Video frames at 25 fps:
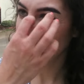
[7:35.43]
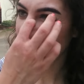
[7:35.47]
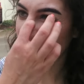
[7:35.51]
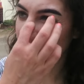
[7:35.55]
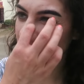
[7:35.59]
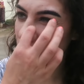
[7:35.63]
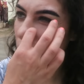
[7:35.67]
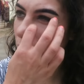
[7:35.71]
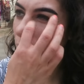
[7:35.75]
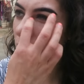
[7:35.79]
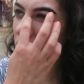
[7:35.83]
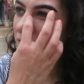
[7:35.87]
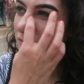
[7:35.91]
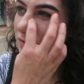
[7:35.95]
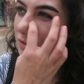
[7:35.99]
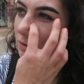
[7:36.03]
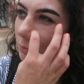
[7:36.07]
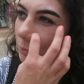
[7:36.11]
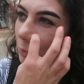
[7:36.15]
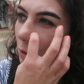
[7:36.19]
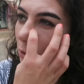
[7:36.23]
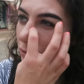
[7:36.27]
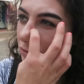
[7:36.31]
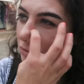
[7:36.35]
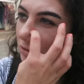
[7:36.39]
it's also one of
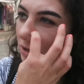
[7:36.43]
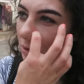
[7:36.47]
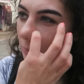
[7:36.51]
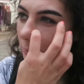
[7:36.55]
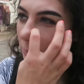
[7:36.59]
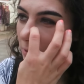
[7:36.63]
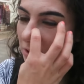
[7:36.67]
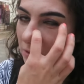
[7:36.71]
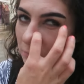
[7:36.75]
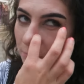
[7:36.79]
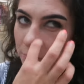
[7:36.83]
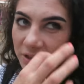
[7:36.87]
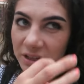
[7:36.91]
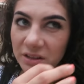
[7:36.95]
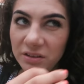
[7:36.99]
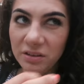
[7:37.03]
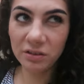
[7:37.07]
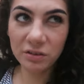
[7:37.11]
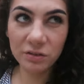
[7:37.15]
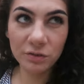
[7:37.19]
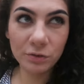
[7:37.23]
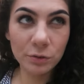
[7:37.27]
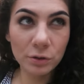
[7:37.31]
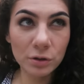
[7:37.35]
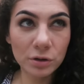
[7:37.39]
the most recommended
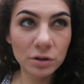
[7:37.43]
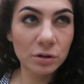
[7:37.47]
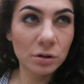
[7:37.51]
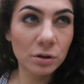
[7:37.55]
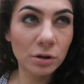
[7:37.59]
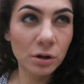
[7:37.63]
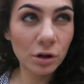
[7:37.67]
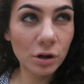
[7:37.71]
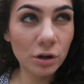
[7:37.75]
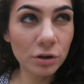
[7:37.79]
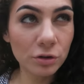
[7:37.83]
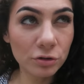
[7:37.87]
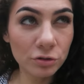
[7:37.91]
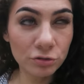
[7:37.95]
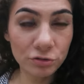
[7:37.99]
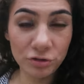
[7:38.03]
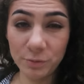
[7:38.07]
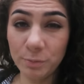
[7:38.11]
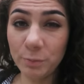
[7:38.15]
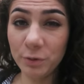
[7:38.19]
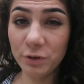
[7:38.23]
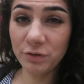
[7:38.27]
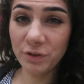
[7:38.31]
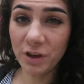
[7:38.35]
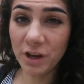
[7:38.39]
places for on
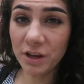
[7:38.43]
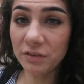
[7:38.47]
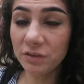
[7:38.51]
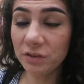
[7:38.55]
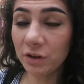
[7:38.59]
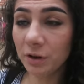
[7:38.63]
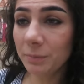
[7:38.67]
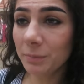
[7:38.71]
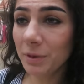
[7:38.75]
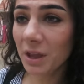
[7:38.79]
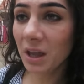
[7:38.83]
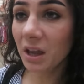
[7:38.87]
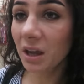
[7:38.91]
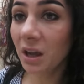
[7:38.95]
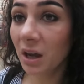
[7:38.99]
TripAdvisor.